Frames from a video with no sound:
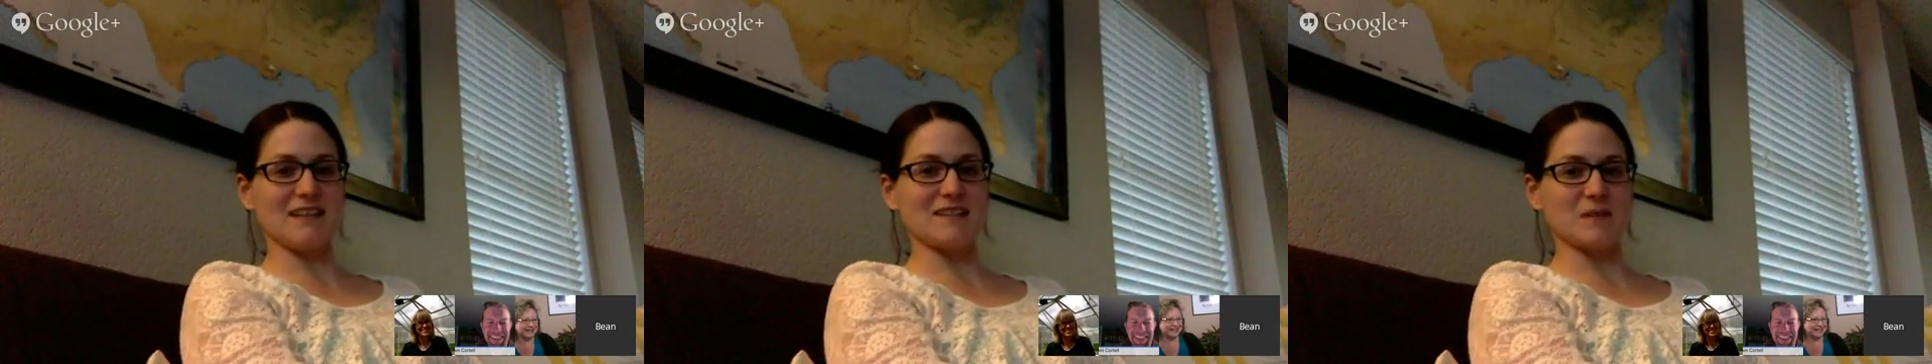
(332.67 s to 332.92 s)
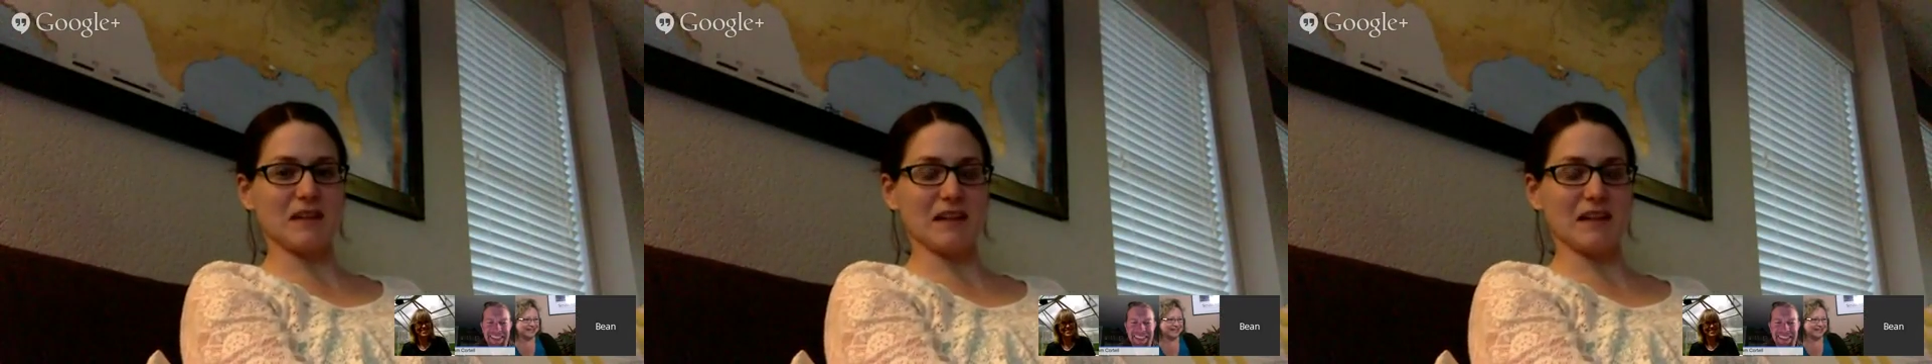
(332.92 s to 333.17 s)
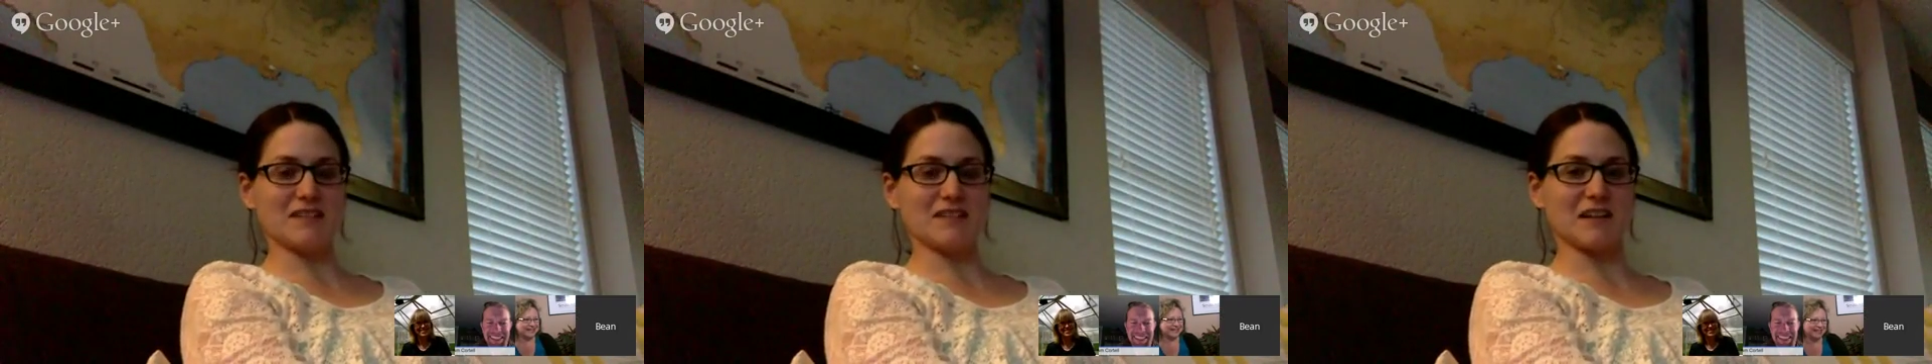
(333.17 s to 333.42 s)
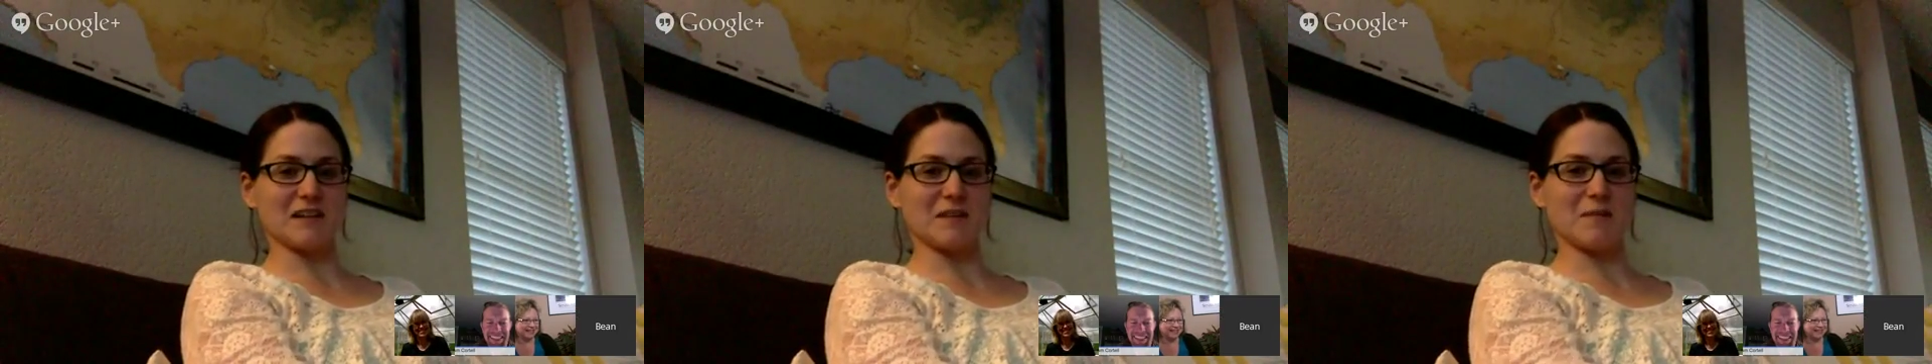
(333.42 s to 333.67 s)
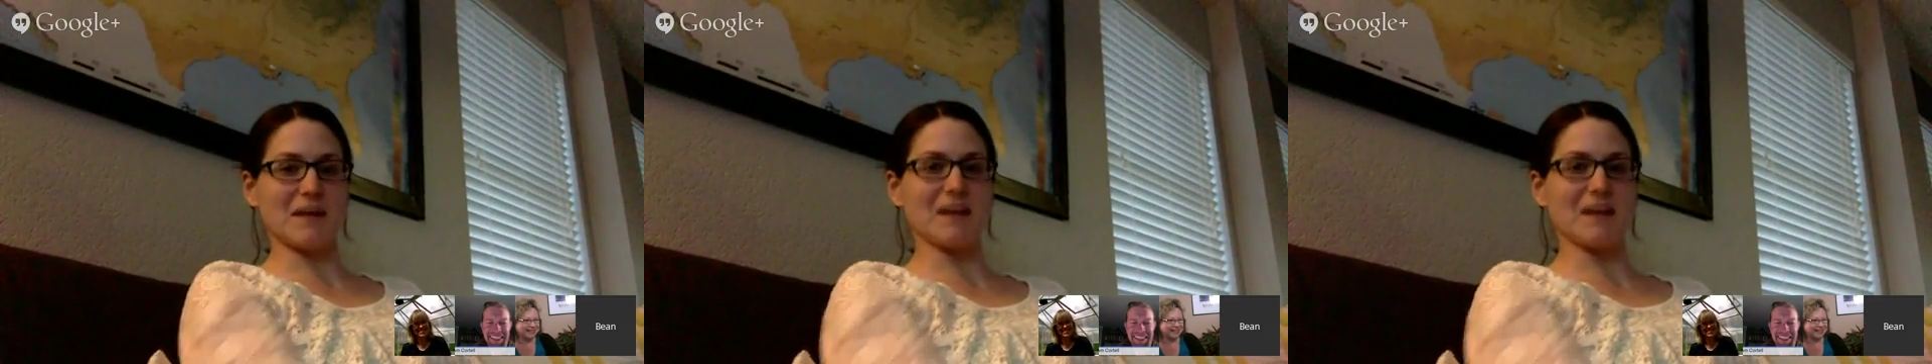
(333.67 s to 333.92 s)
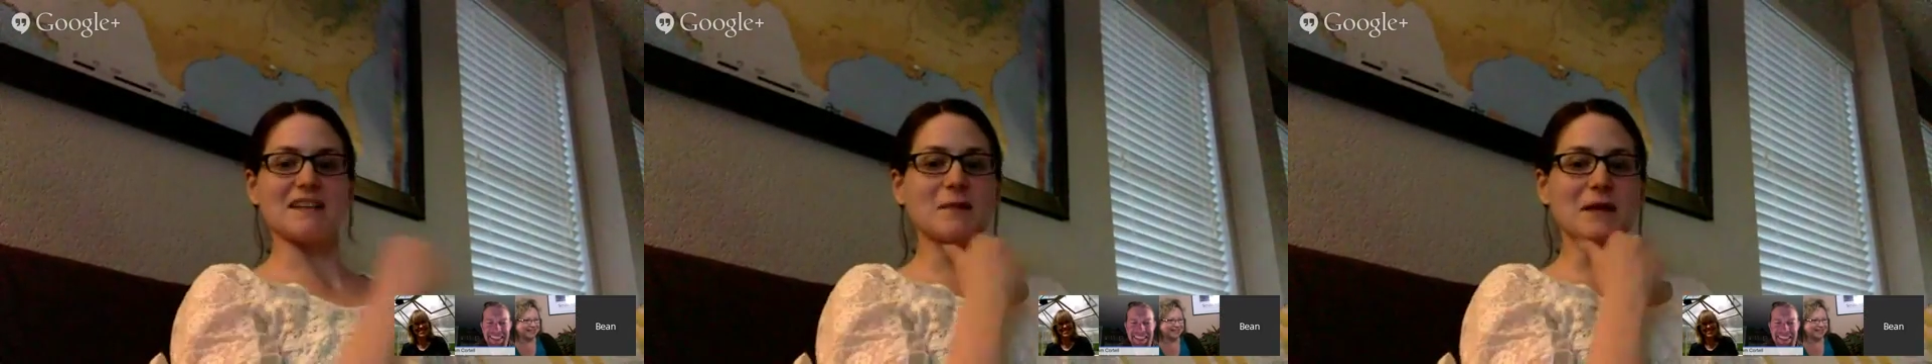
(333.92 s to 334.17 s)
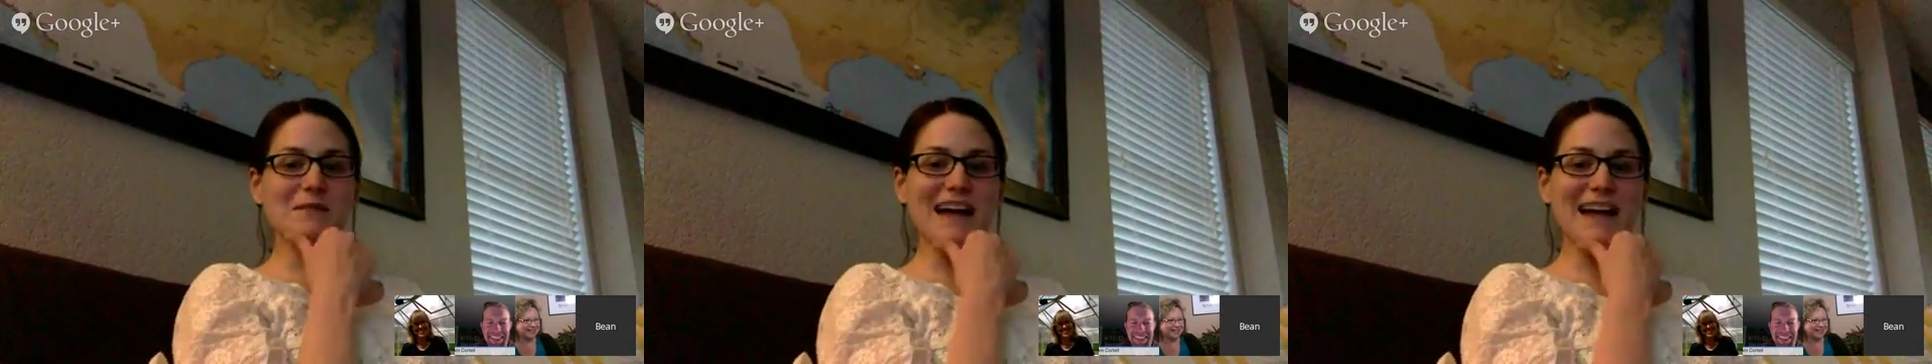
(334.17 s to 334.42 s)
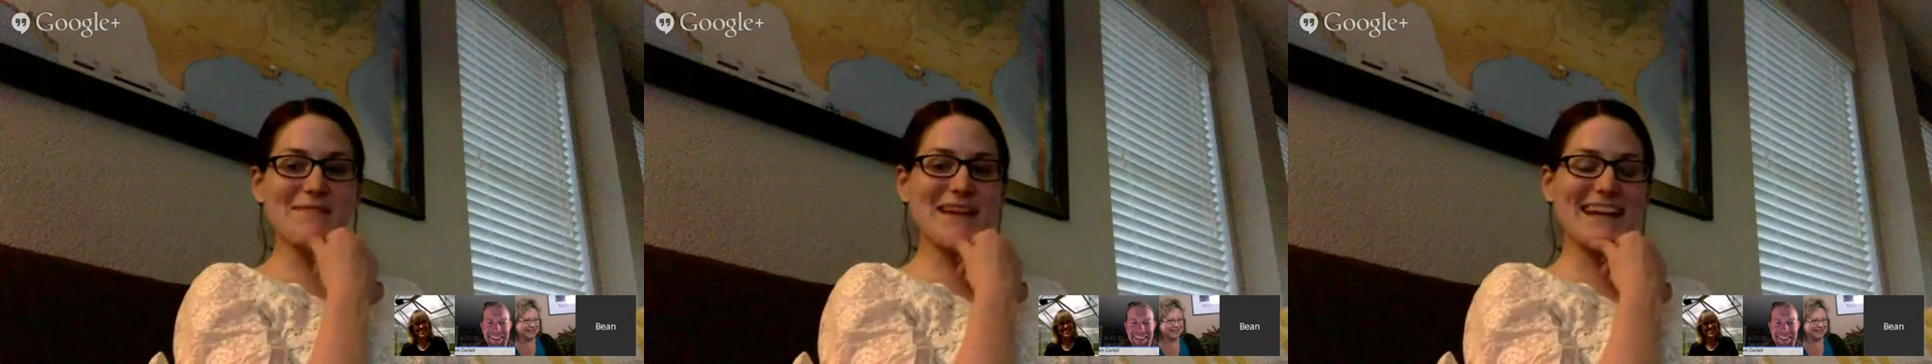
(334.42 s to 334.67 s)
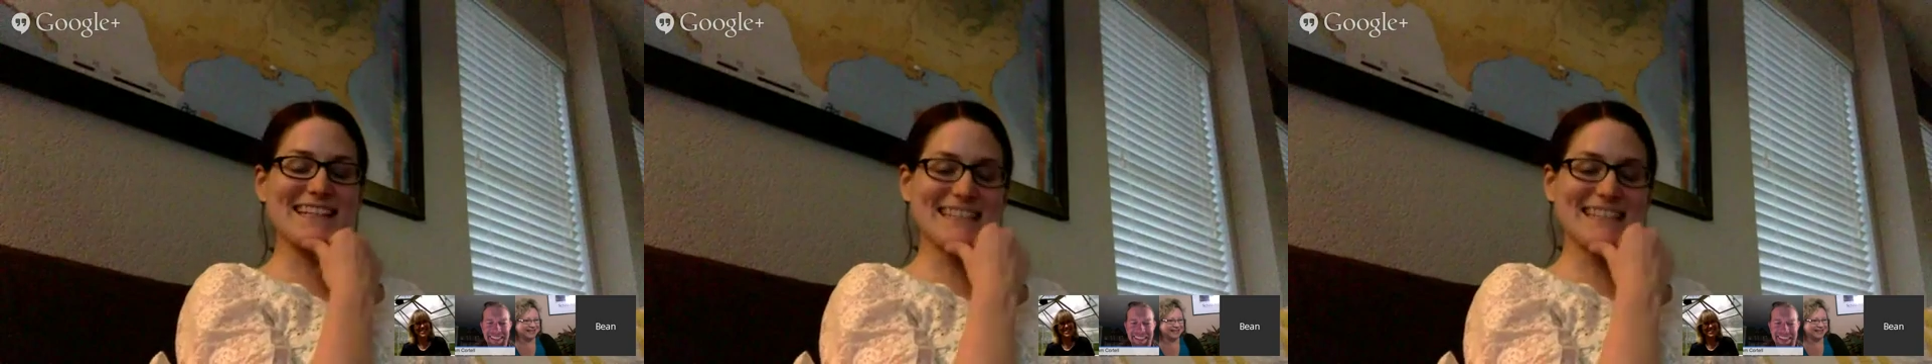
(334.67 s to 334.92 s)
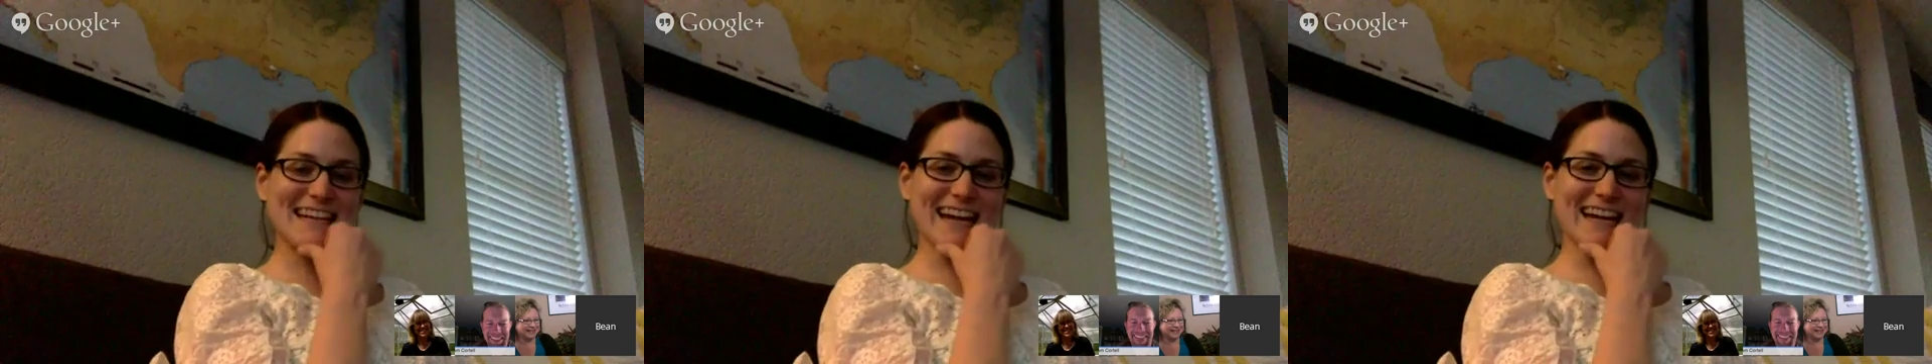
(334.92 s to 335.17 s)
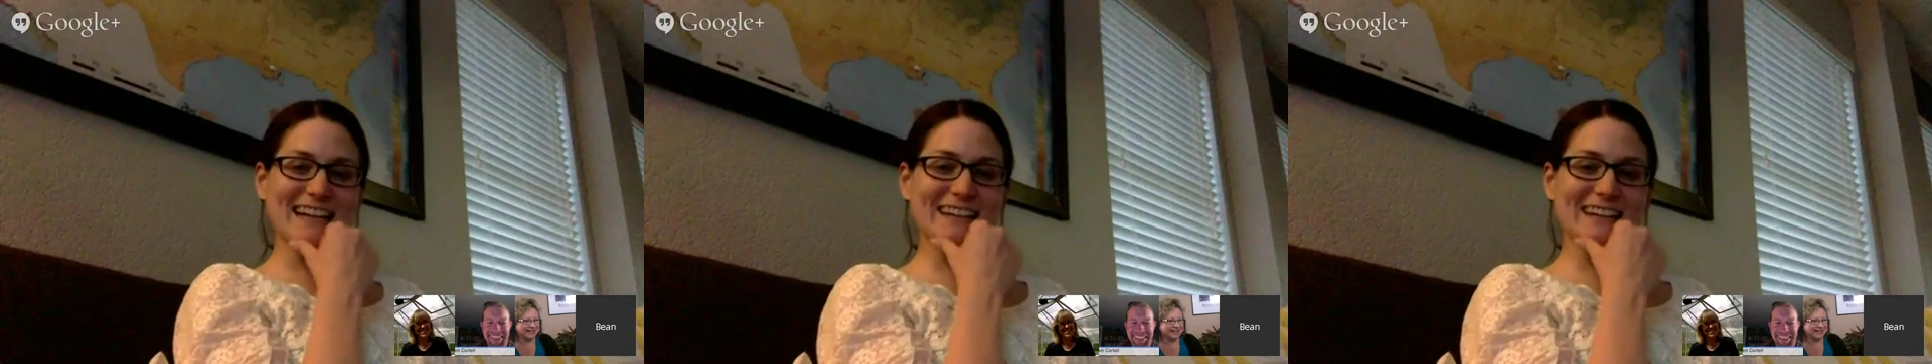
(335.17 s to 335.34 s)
really a struggle to make these. But I'm glad I made it tonight.